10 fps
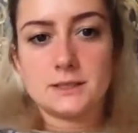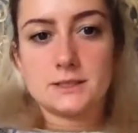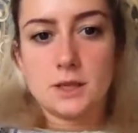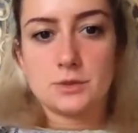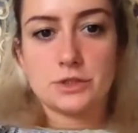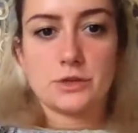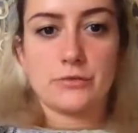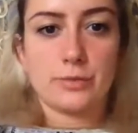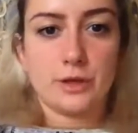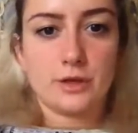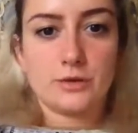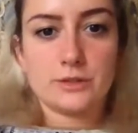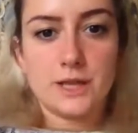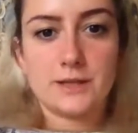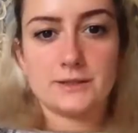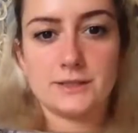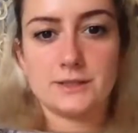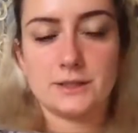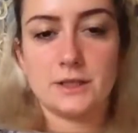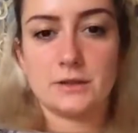the subject of political science is an